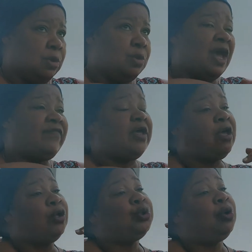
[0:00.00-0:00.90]
have to get
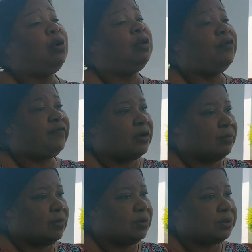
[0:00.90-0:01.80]
control over your
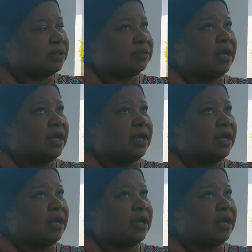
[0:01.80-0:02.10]
mm-hmm. emotions.